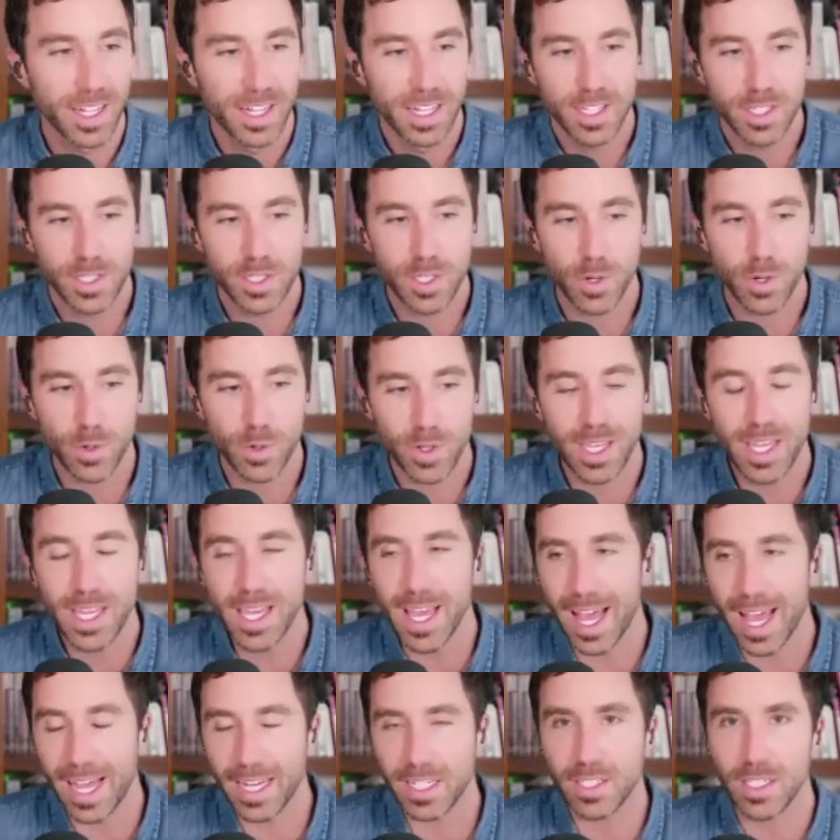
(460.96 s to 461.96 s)
so
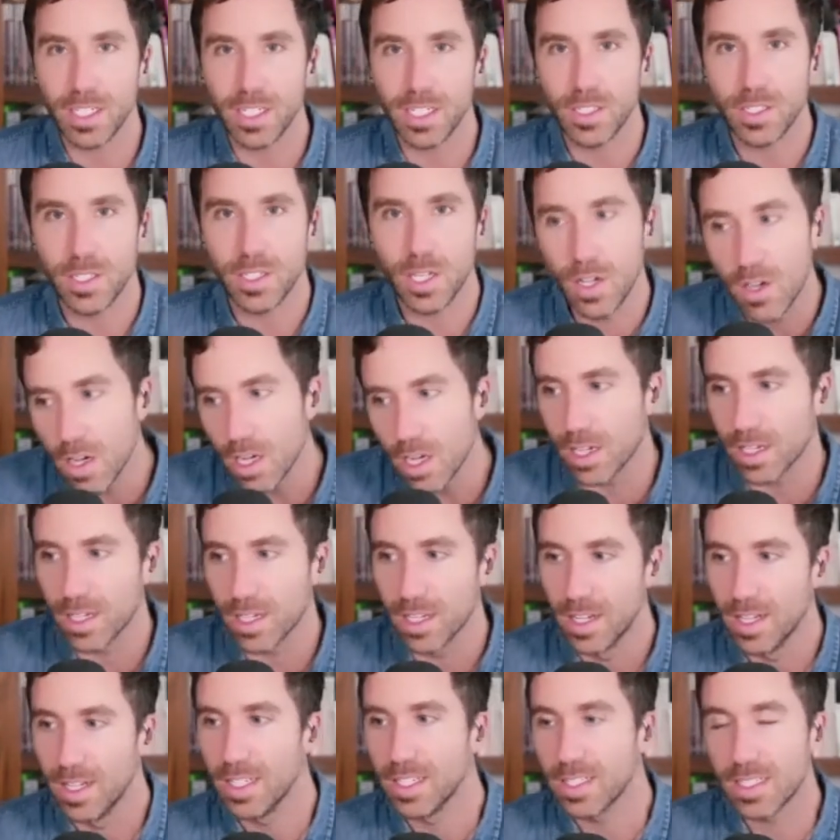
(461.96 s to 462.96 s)
he actually took
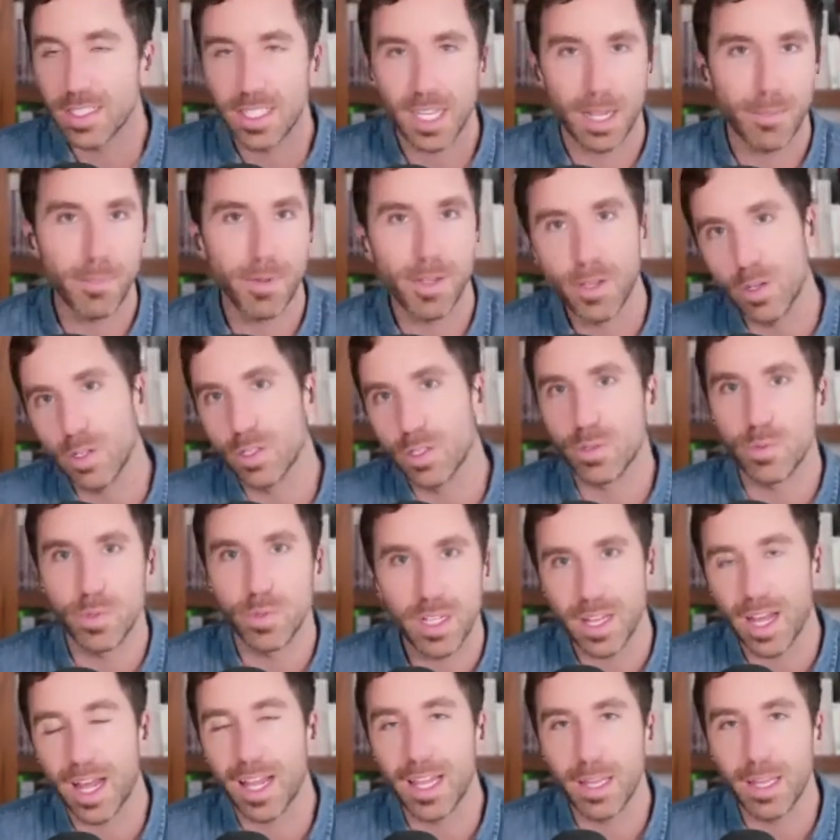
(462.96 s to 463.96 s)
some of those
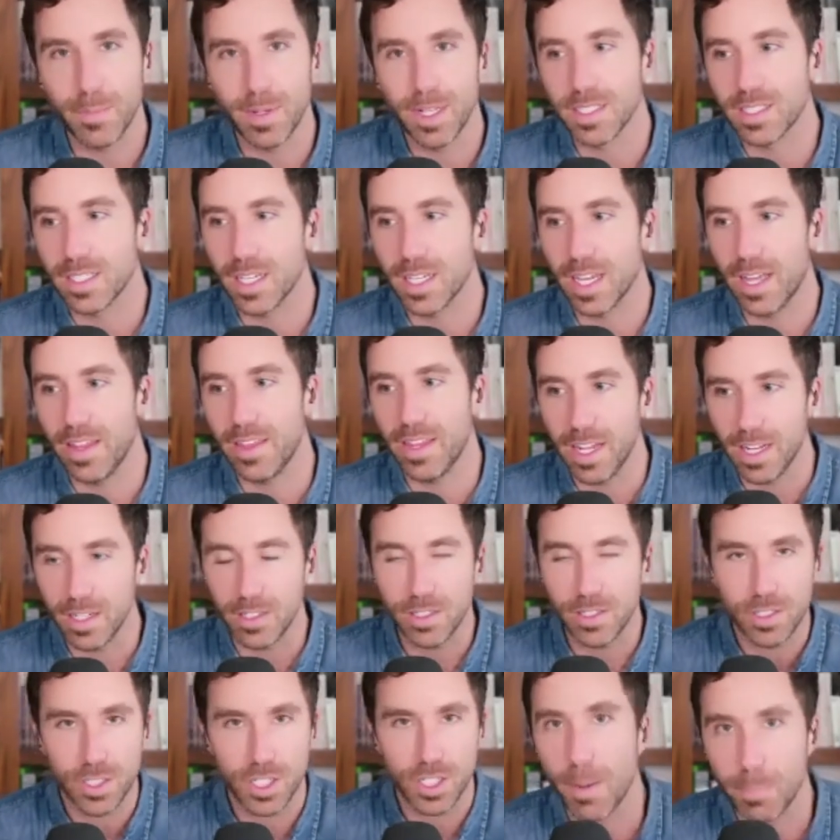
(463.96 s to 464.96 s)
real elements and
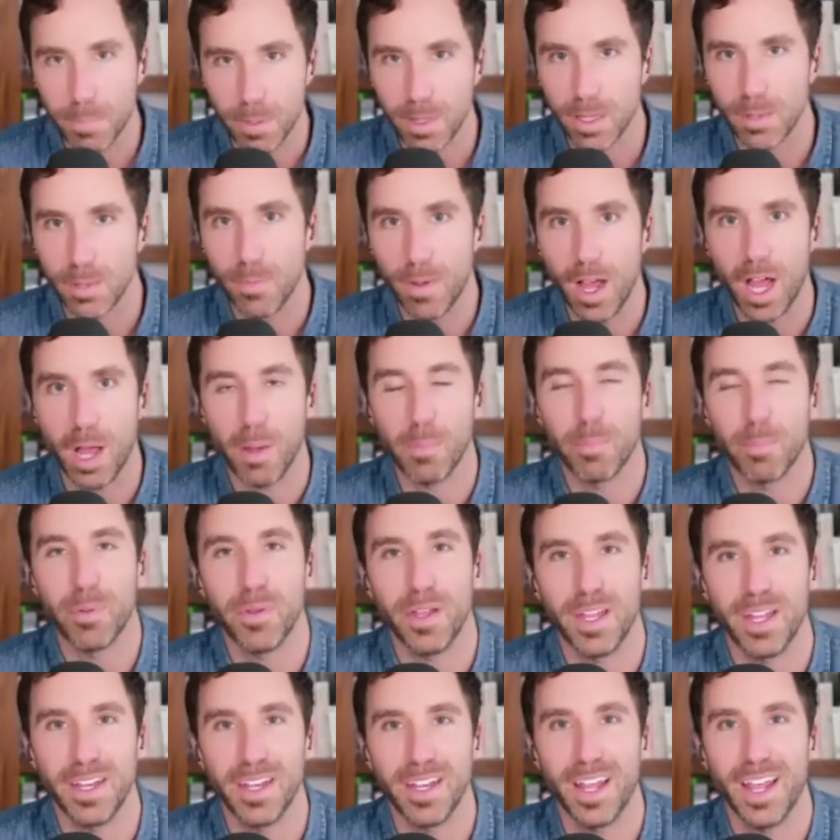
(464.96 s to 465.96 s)
then chopped them up,
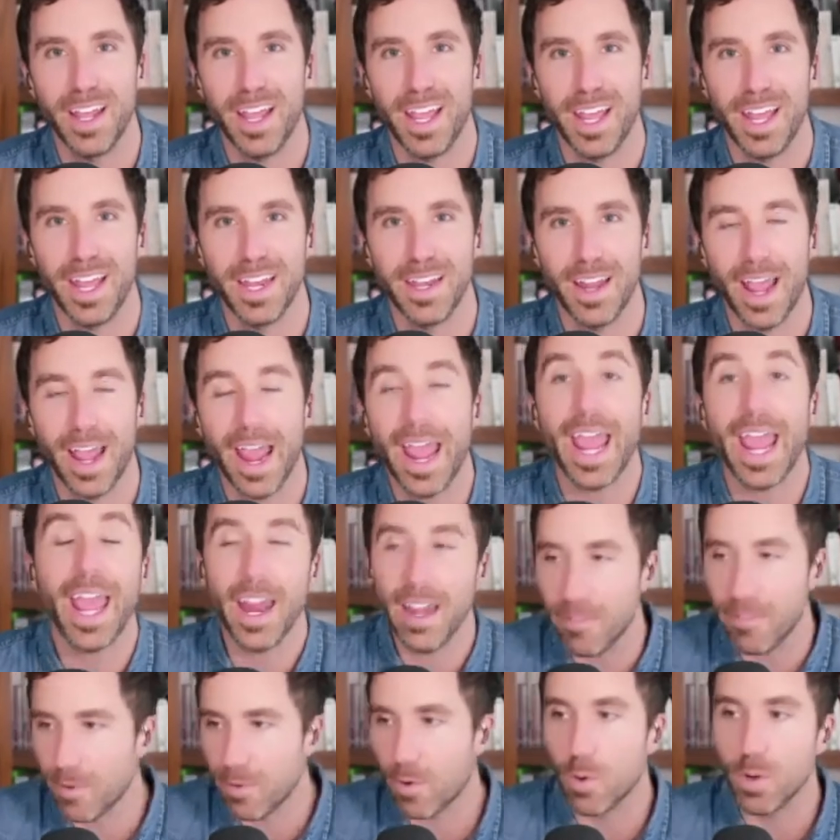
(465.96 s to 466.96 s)
and
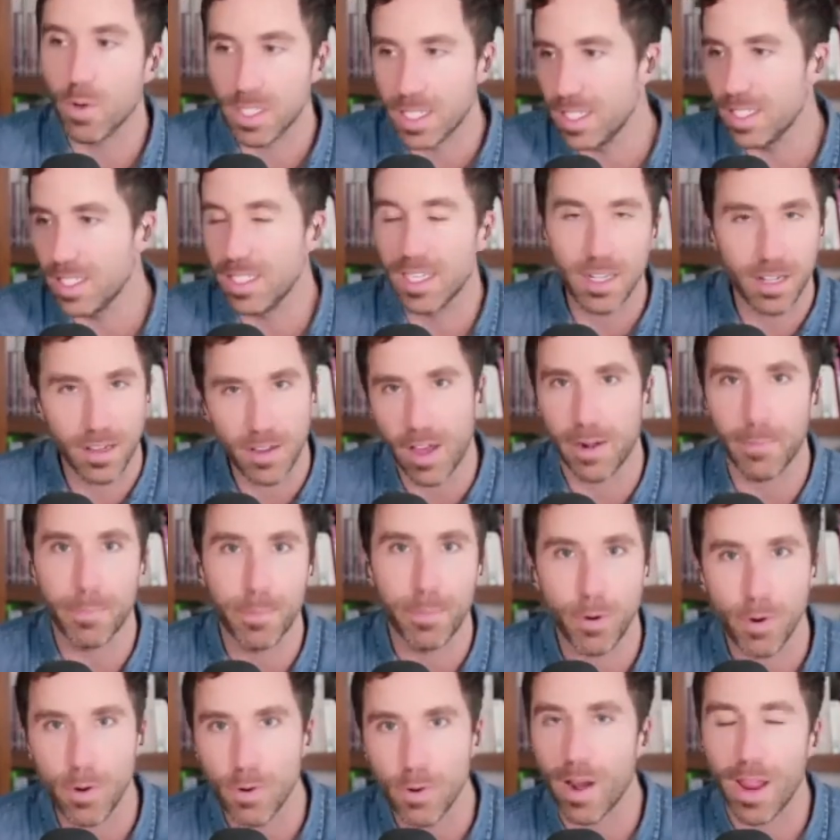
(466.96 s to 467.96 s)
of course he did a lot of
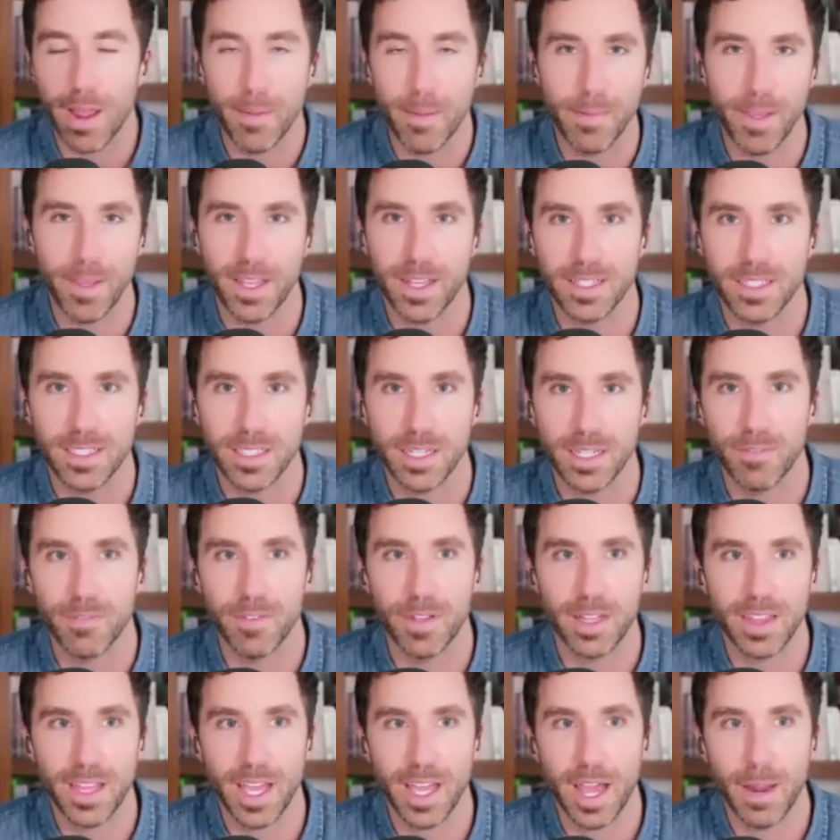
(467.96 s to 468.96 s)
programming and stuff
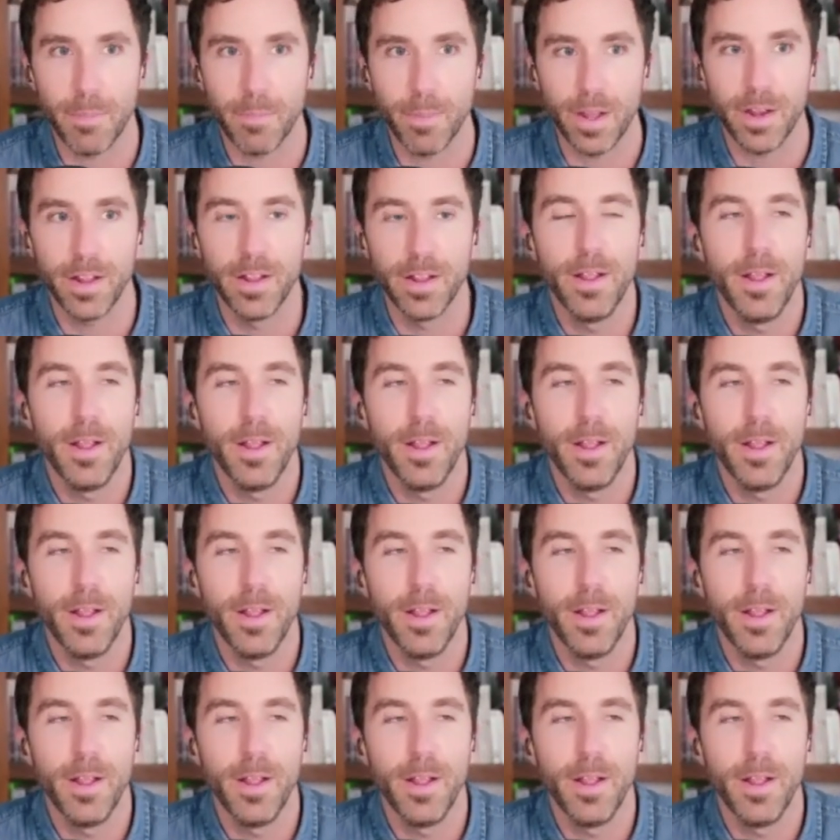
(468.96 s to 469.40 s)
like that. But